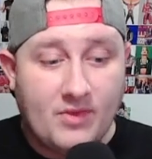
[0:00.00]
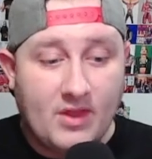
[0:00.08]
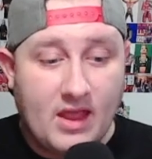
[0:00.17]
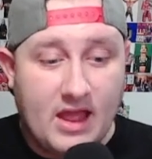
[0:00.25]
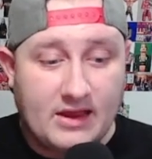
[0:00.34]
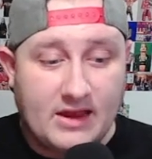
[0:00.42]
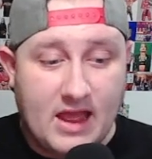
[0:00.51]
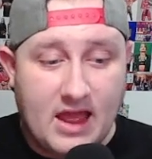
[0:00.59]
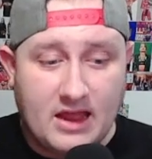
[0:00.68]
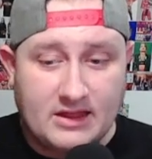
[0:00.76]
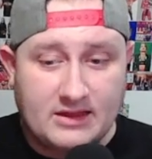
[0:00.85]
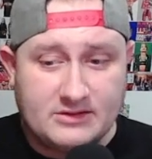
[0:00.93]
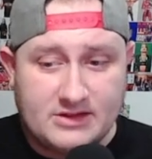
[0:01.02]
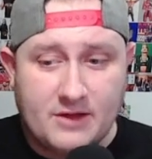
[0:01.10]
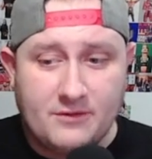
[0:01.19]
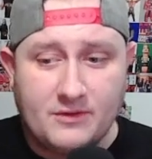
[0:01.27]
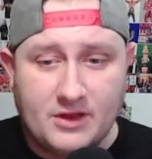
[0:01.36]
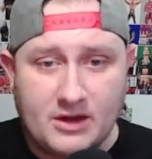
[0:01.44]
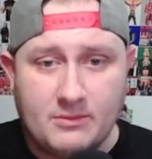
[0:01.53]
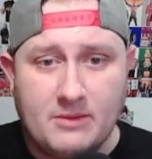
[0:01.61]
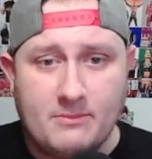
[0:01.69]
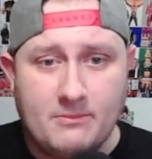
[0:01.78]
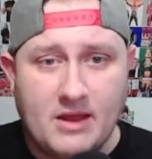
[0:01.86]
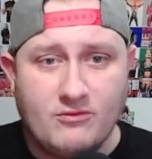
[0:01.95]
And yeah, he's definitely going to be
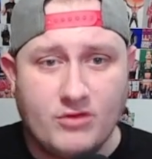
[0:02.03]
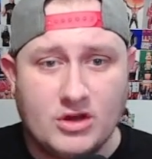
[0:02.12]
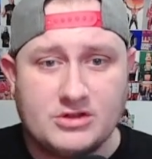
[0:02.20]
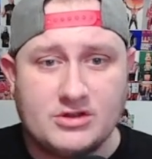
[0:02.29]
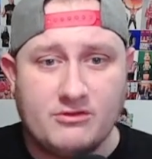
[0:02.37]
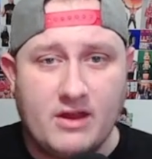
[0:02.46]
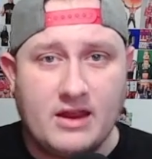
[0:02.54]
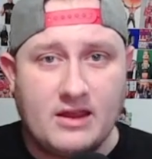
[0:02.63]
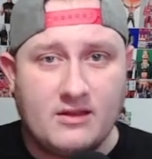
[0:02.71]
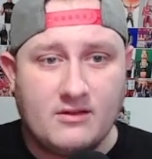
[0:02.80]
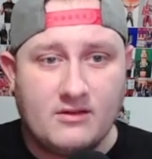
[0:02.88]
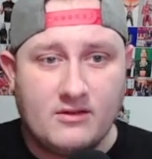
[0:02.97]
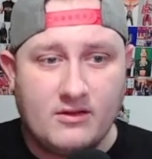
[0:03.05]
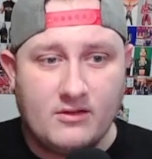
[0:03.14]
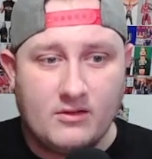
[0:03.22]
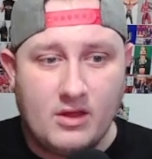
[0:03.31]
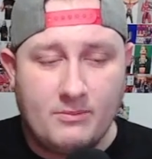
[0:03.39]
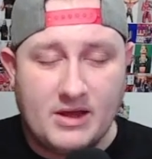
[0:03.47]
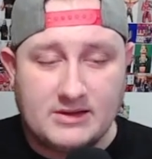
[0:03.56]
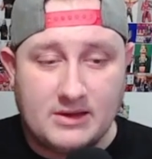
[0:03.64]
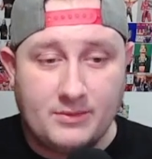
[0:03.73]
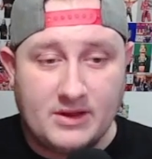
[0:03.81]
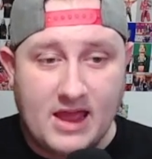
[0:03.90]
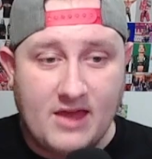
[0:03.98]
main roster ready by the time
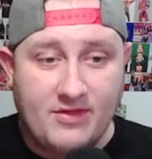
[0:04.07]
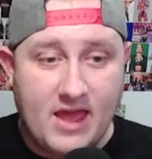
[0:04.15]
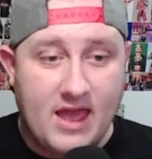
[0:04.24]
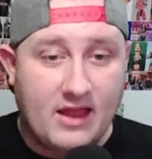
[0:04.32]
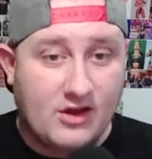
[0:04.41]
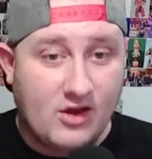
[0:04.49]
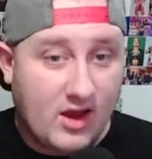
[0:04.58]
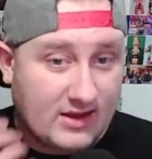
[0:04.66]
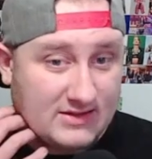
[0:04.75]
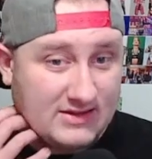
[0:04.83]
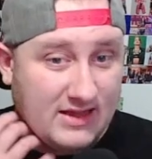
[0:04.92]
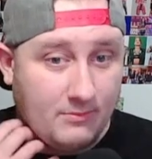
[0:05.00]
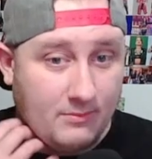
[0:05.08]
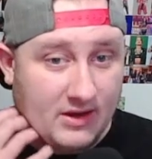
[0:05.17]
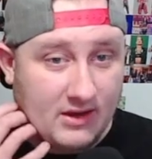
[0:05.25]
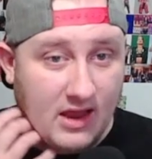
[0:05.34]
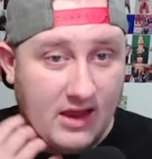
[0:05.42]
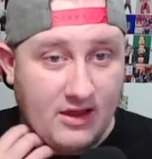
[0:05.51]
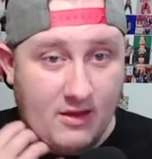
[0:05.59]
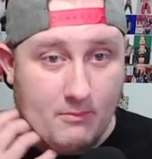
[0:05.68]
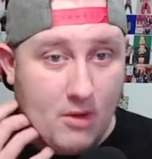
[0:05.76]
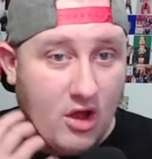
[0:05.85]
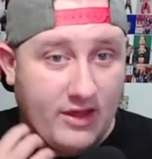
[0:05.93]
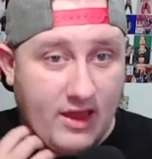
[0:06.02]
we get there. You know, I can see him being like a
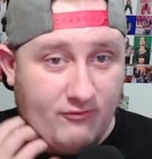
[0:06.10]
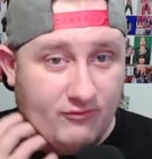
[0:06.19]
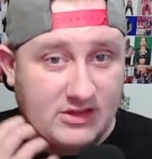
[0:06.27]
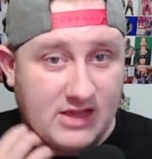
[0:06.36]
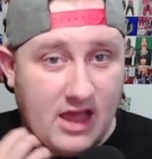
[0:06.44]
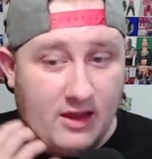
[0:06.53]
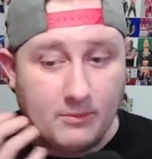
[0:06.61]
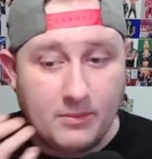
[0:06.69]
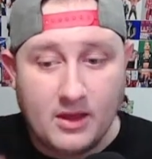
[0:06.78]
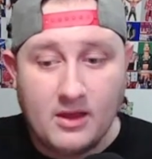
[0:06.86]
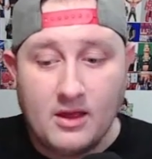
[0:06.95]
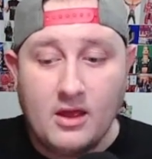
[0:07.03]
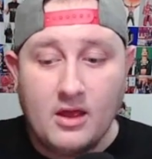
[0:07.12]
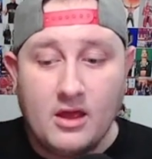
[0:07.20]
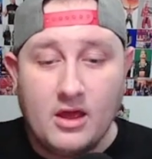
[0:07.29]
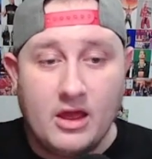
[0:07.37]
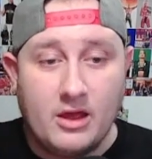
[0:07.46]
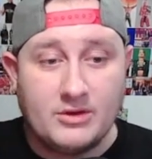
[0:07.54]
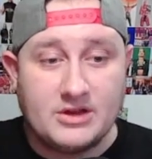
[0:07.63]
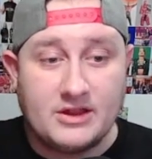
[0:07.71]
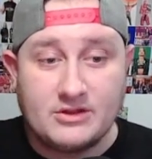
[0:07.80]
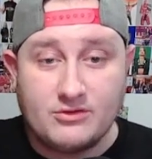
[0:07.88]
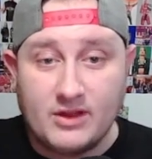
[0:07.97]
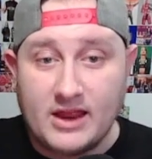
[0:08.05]
Mark Henry type, which I think
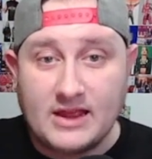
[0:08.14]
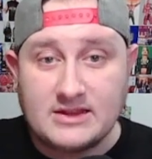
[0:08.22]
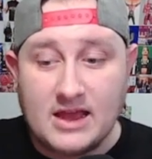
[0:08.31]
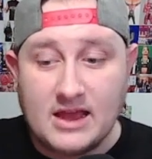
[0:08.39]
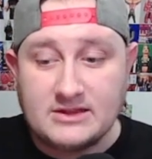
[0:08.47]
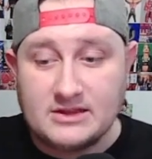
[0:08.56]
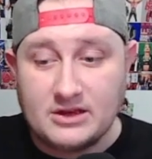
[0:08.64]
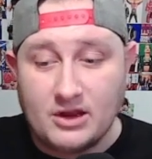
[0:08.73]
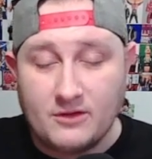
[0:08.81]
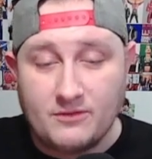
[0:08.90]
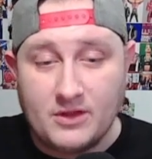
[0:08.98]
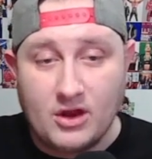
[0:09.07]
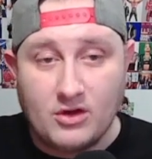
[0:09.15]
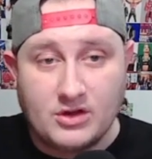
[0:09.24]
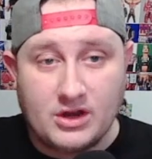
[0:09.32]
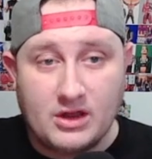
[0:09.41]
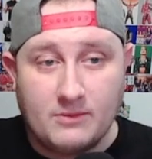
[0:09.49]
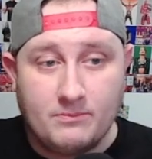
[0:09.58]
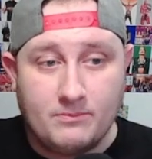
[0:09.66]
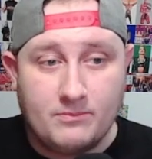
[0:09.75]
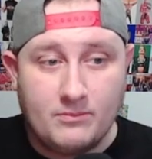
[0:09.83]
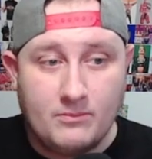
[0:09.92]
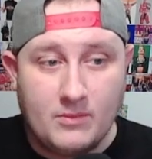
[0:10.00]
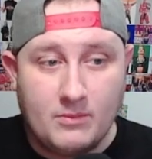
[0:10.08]
is really exciting. You know, if they're not going to
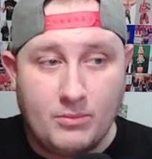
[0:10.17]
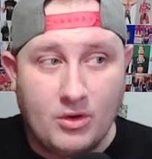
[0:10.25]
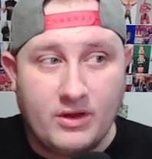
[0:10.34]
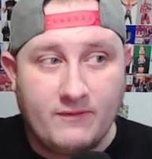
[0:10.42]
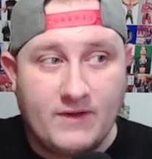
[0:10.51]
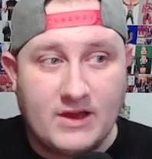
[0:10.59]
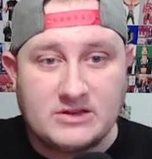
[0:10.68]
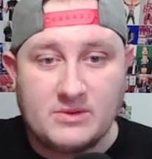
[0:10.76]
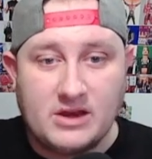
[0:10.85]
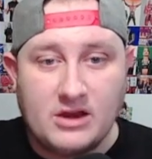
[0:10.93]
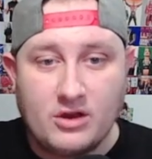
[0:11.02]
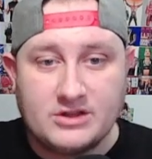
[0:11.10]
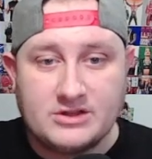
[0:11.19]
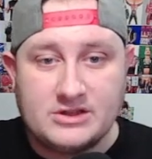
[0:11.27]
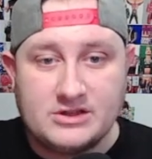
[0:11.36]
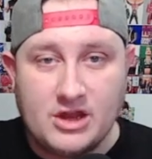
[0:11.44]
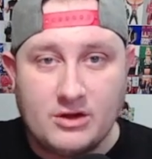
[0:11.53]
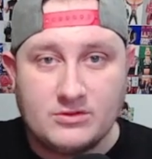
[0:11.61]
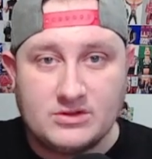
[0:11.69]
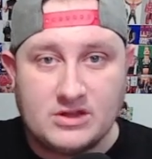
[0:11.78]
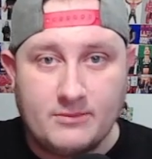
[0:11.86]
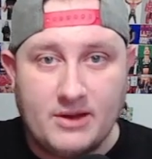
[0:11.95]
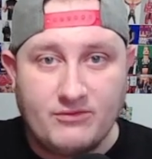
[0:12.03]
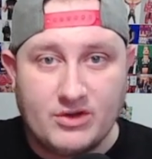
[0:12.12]
put investment in Odyssey Jones on the
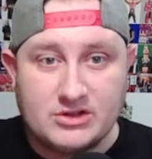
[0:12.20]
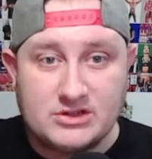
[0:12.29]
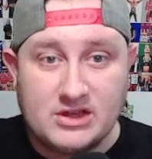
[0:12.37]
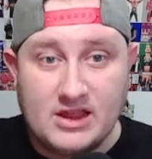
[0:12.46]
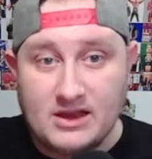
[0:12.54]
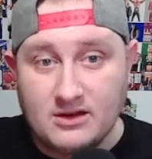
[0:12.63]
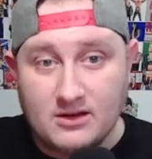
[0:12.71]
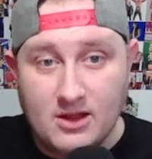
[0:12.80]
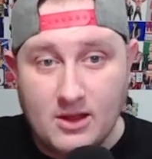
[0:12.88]
main roster, then